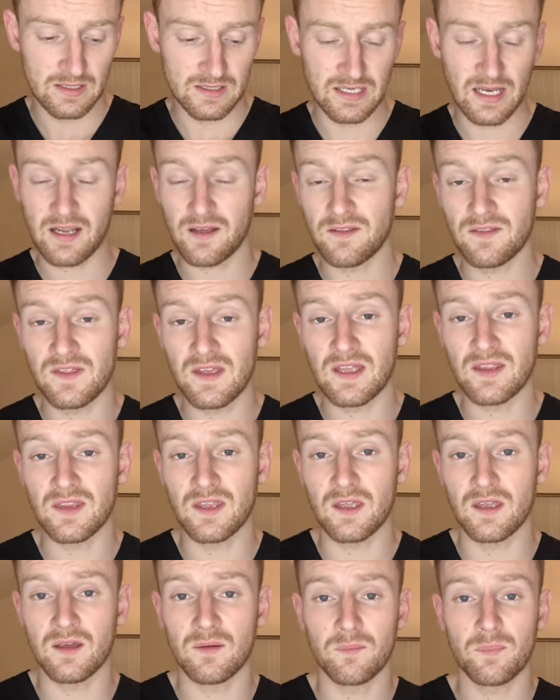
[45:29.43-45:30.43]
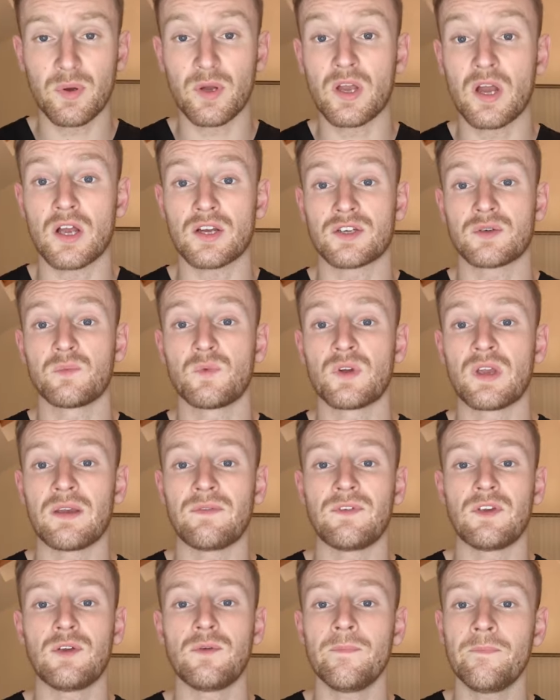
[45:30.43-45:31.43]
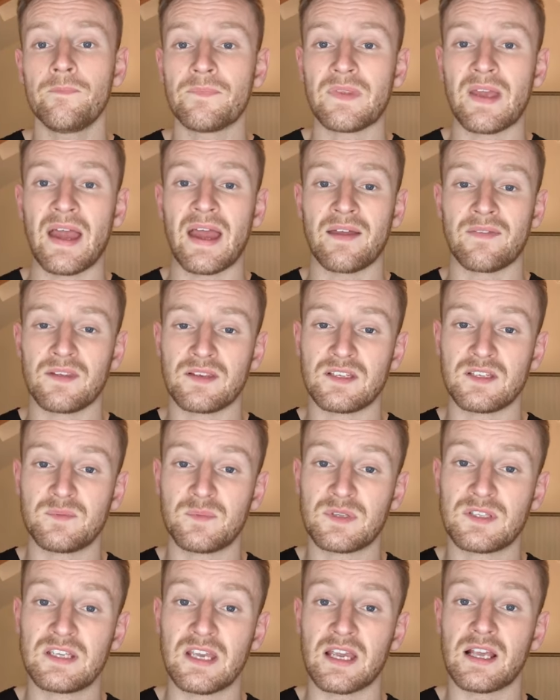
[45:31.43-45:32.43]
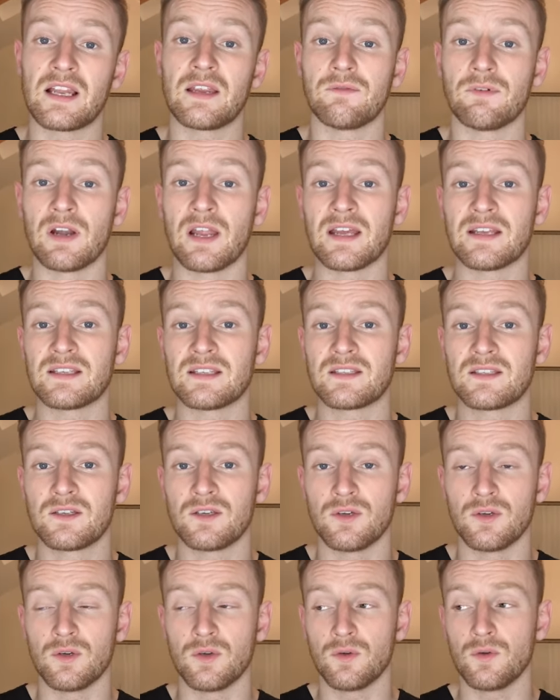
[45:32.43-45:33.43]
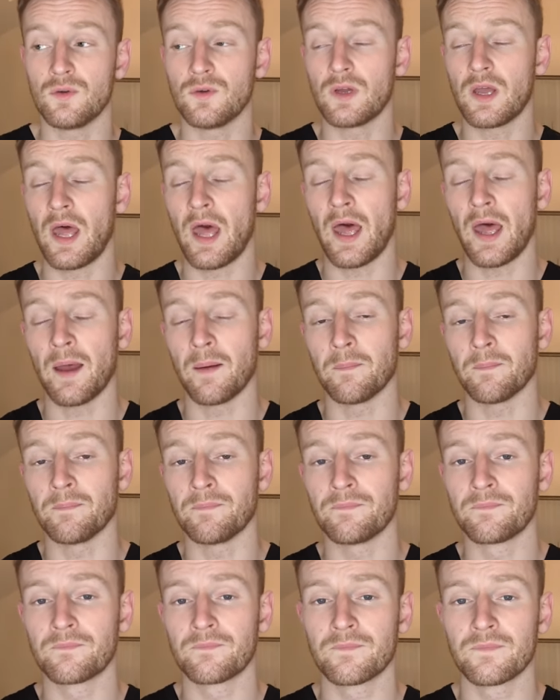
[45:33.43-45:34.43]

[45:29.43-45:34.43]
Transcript: Second thing that percussion will give you, and this is particularly related to um,